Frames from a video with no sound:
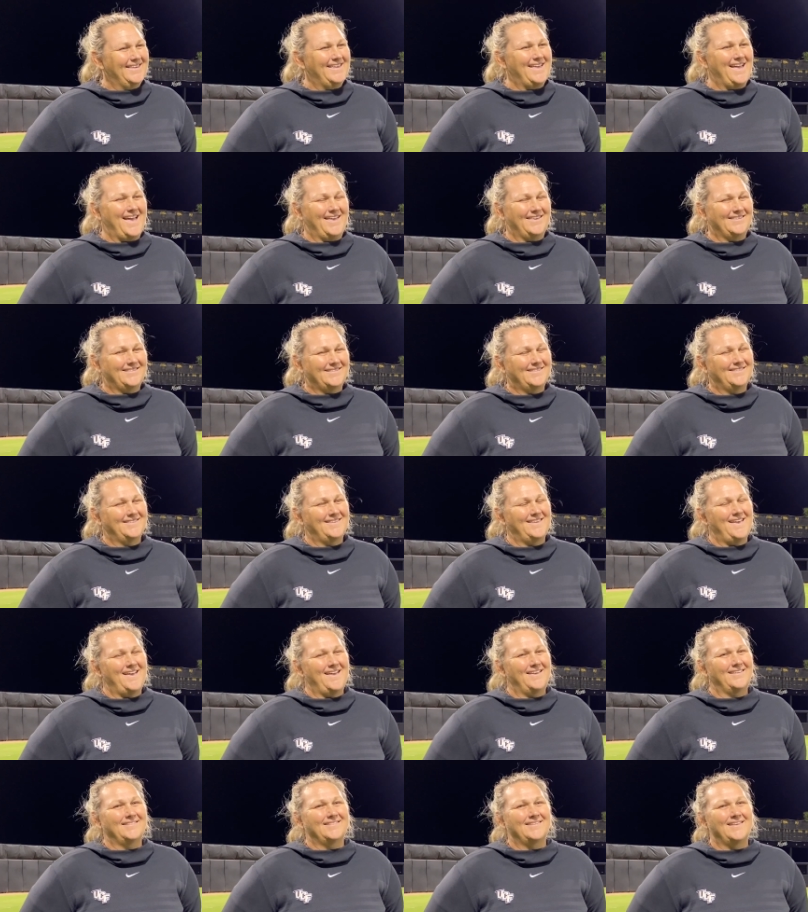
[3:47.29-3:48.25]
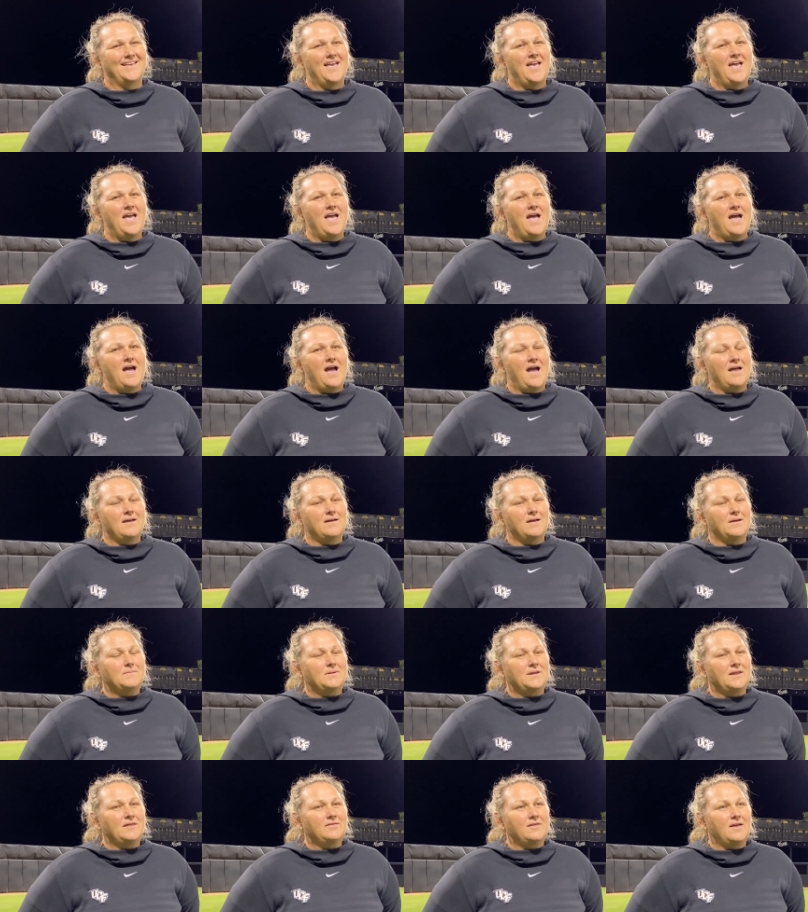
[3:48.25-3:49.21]
Yes, yes. I, I
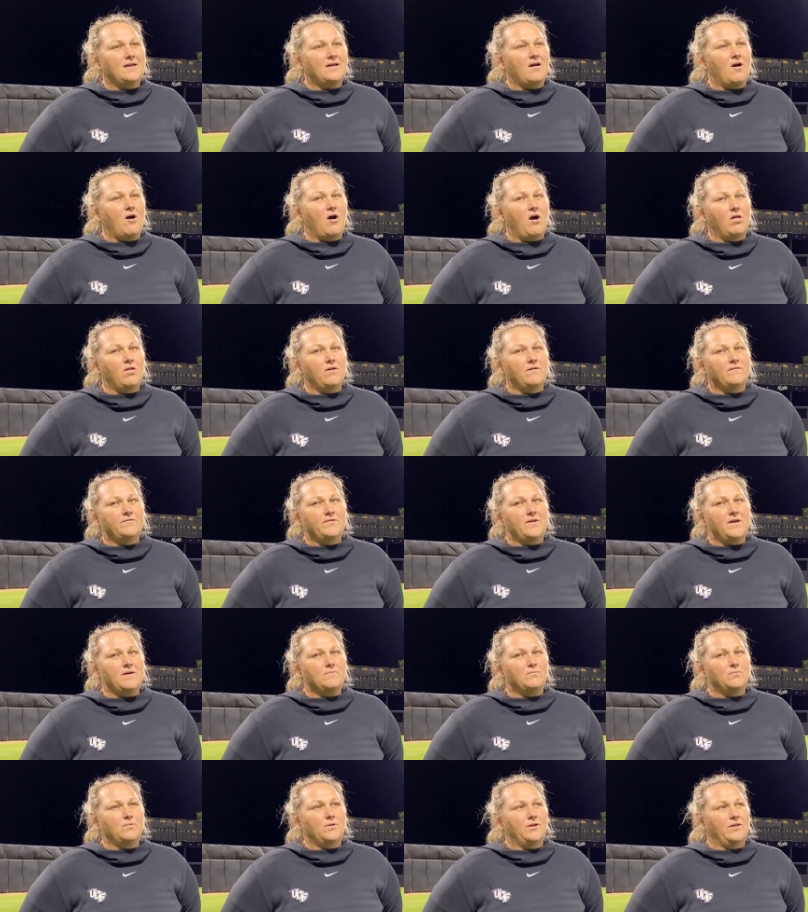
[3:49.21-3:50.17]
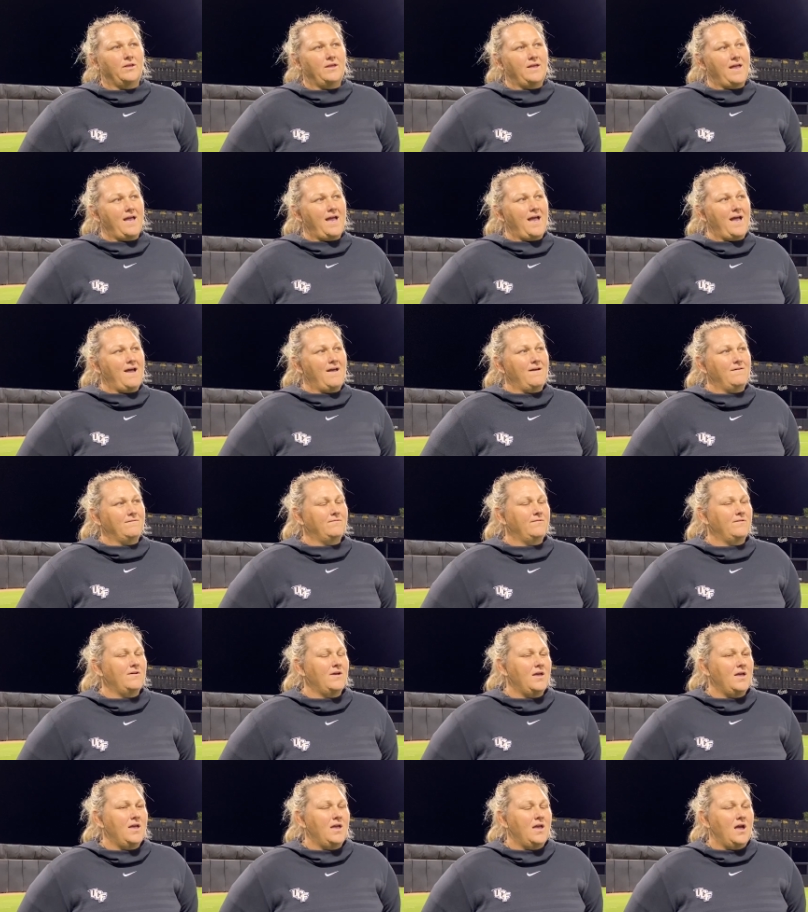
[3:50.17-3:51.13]
mean, I think all of them really have,
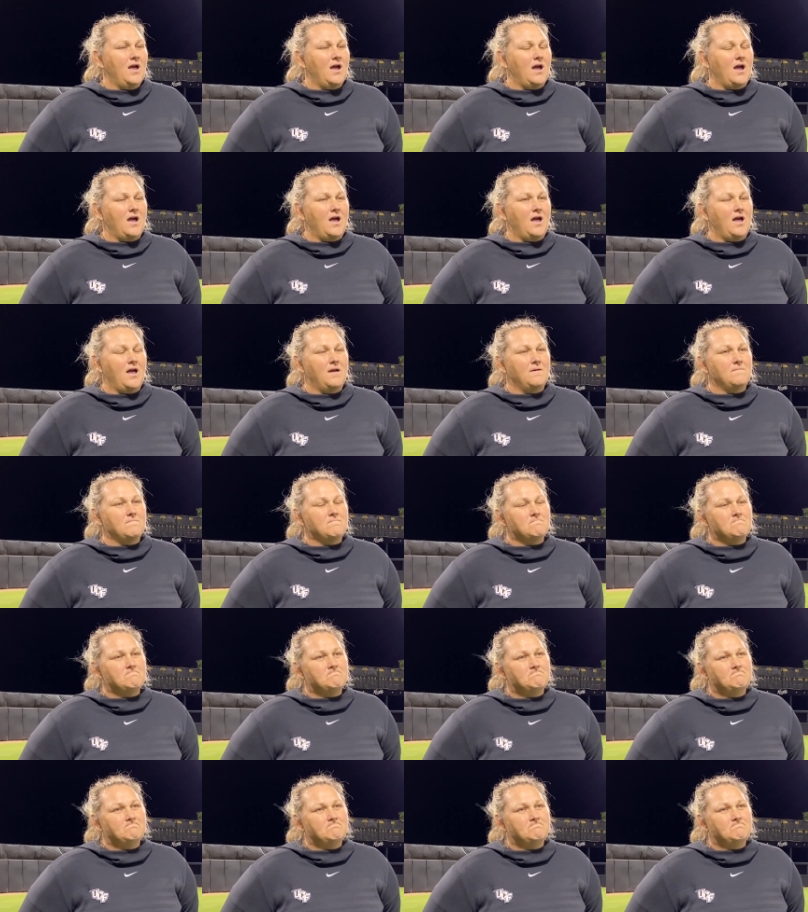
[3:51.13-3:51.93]
um,